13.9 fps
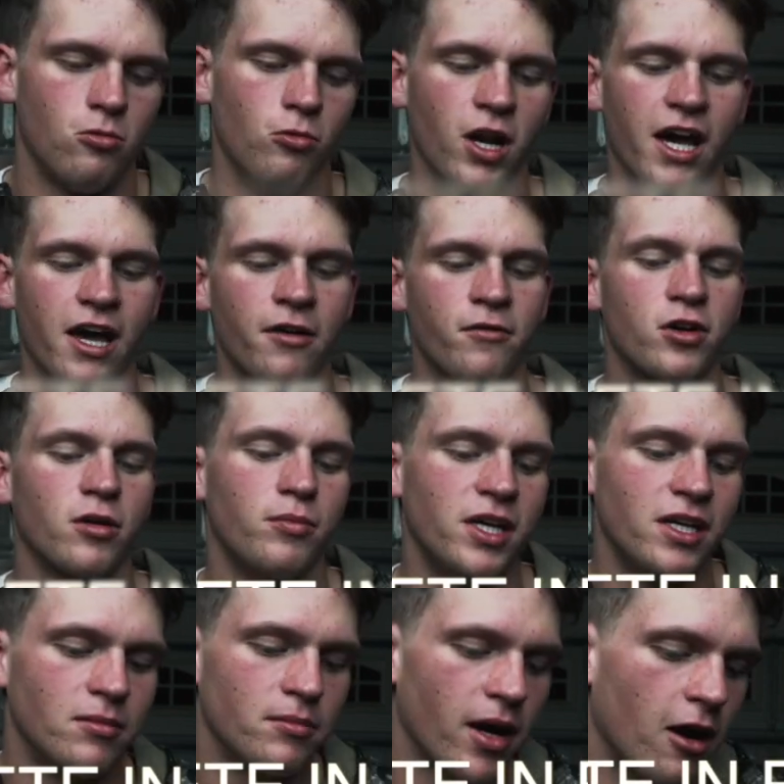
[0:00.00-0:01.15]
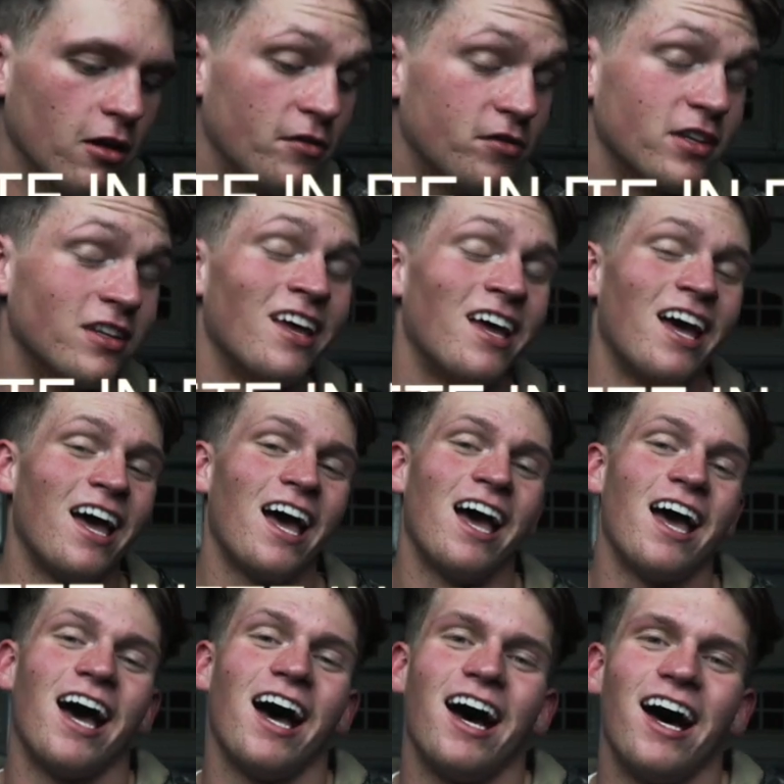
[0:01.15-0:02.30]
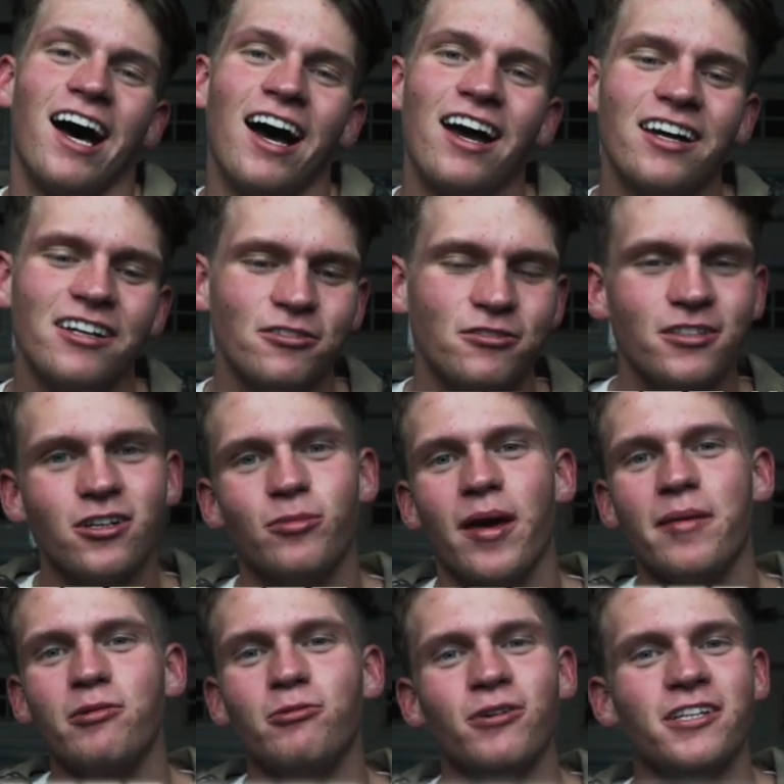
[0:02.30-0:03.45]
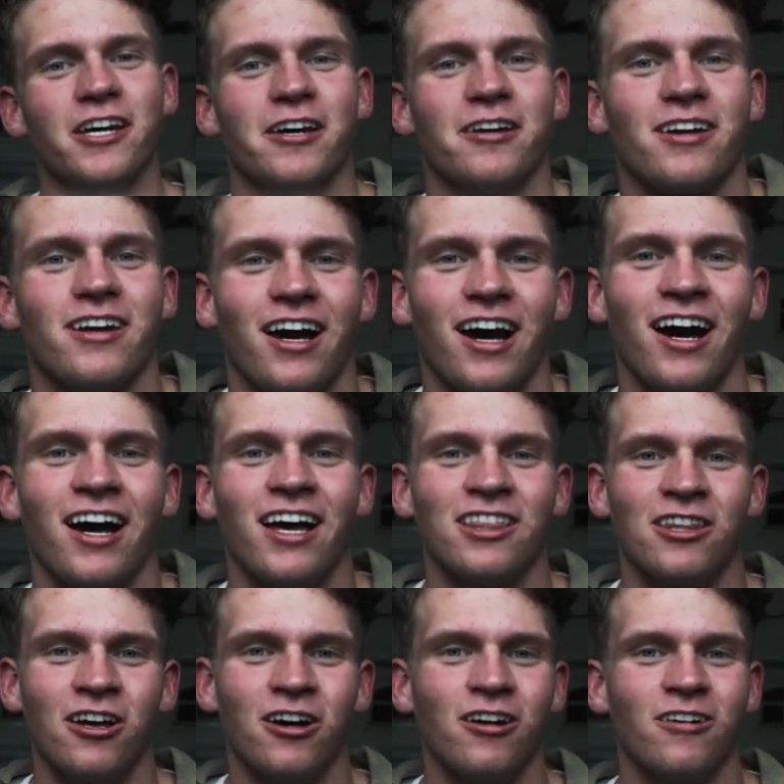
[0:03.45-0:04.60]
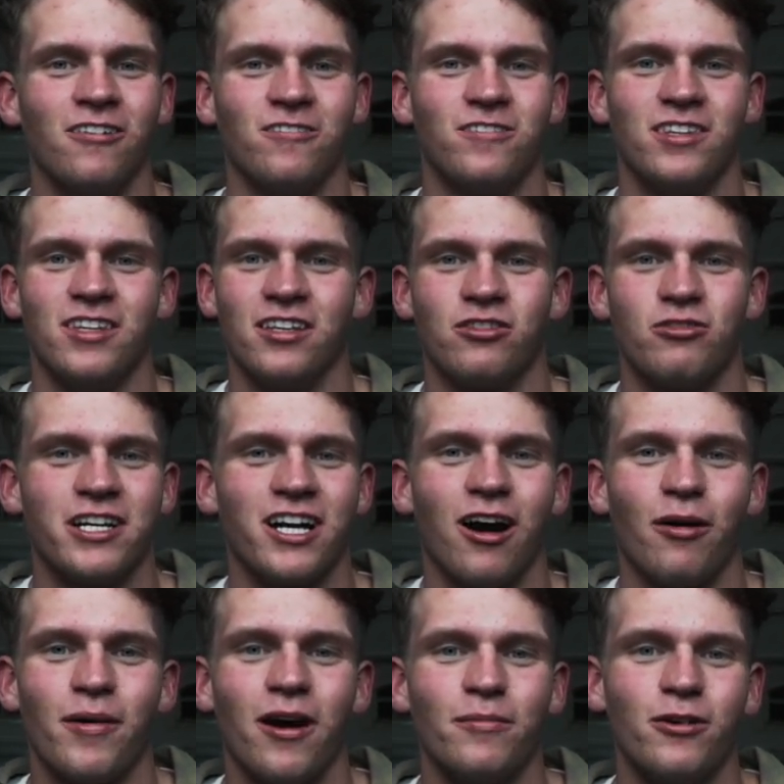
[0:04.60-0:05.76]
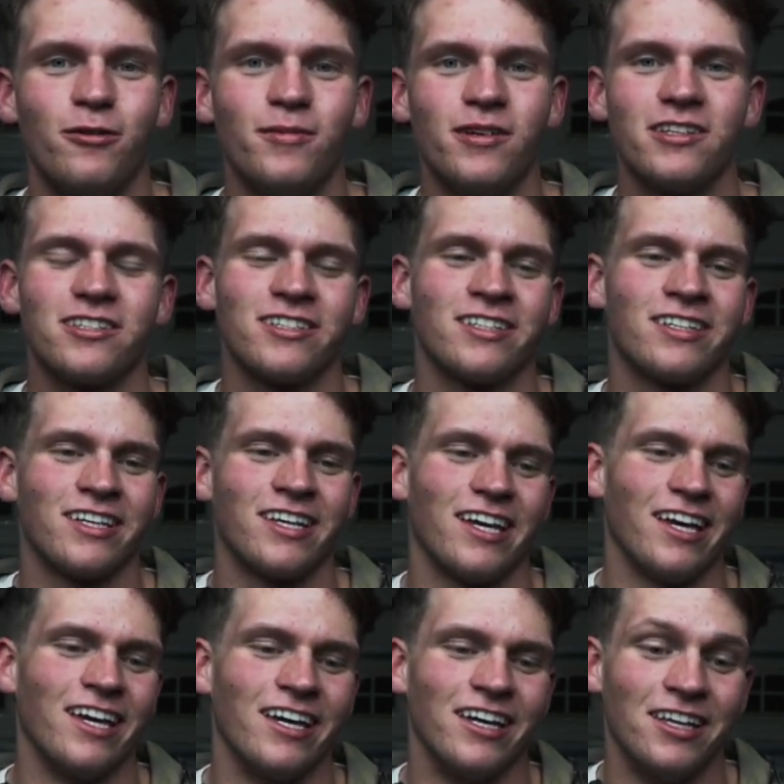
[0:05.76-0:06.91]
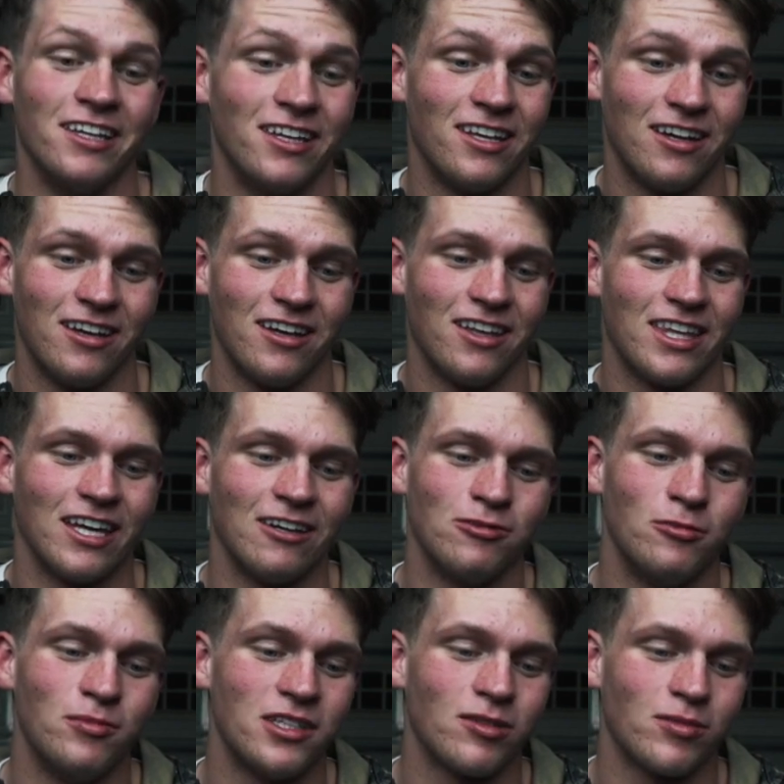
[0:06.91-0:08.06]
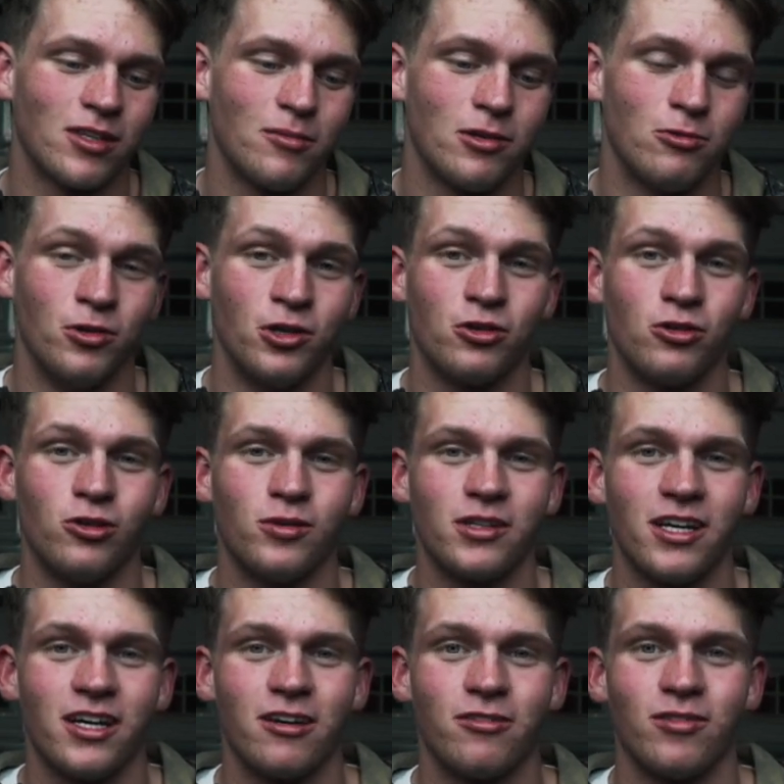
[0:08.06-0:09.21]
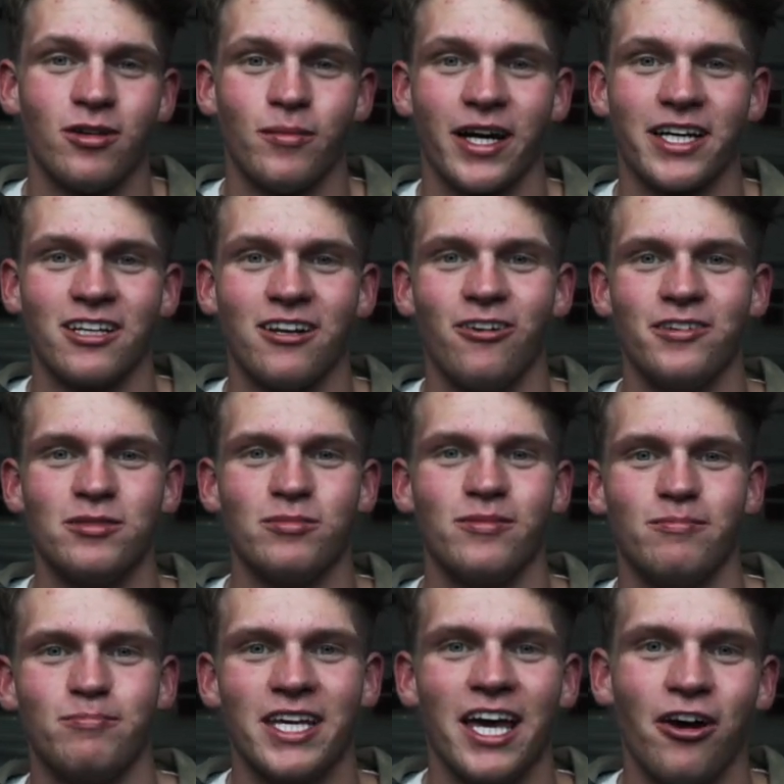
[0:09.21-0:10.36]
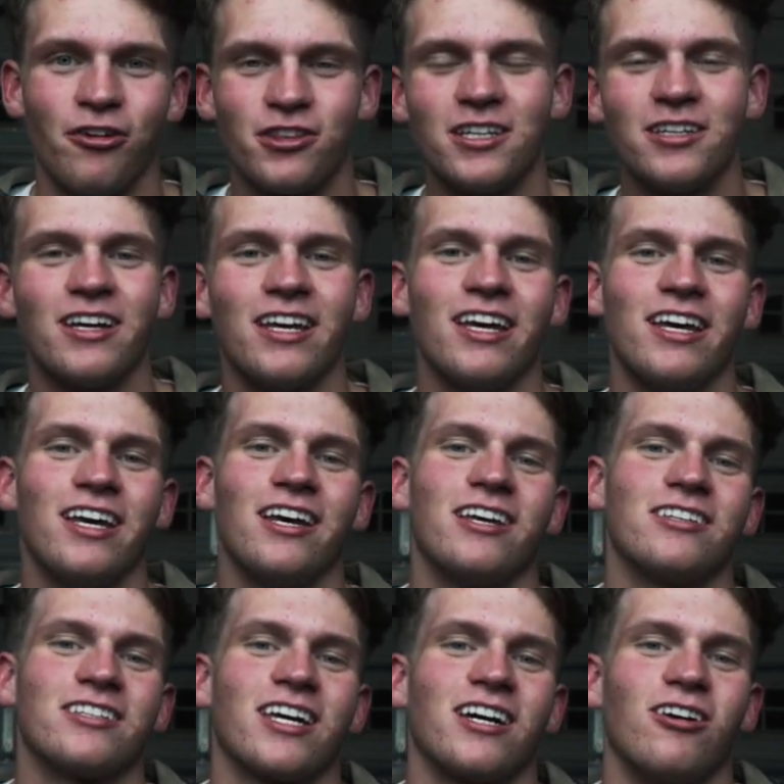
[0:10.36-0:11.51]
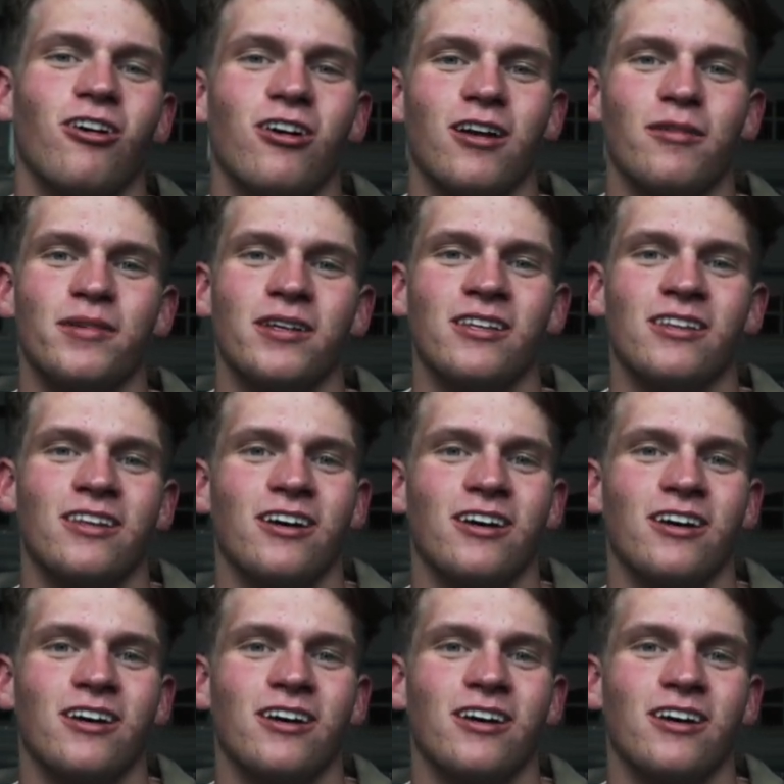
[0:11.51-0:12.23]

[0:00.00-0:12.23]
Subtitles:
Would I ever compete in powerlifting? I don't know, maybe one day. I love the 3 compound movements, and that would be something that'd be really cool one day if I can always be healthy. It's kind of hard. I've been